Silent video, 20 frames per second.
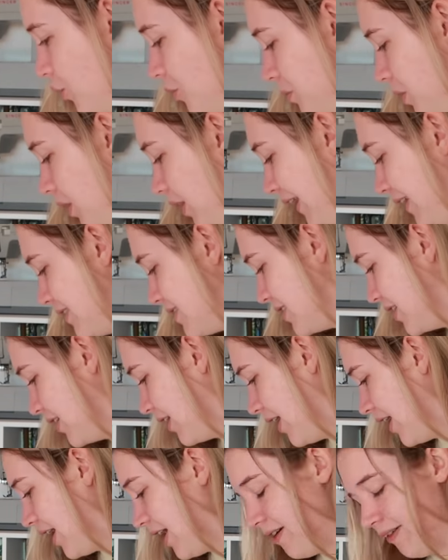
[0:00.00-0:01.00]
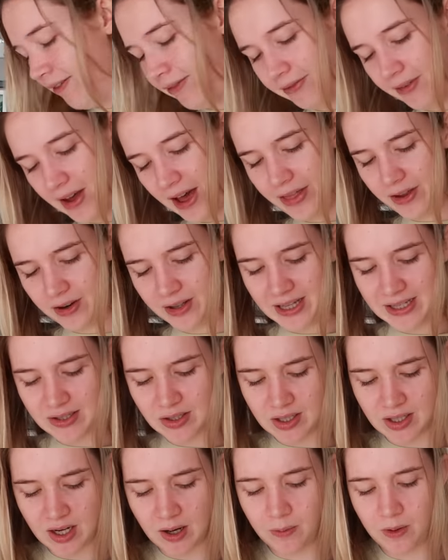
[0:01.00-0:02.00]
normal elastic. I have other
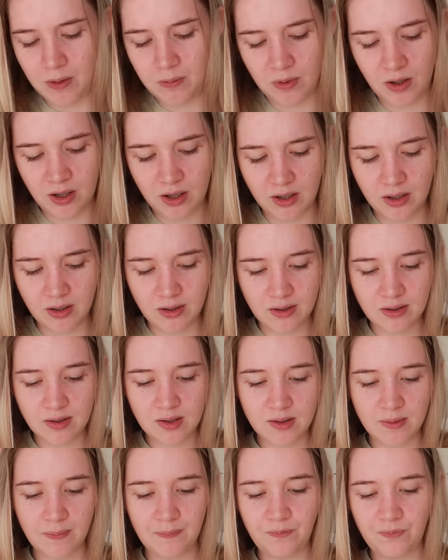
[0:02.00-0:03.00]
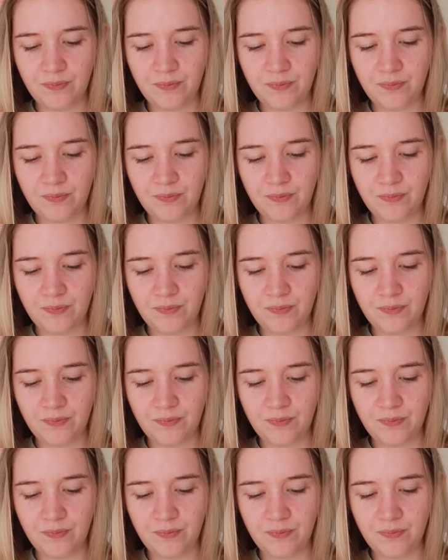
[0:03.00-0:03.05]
elastic coming because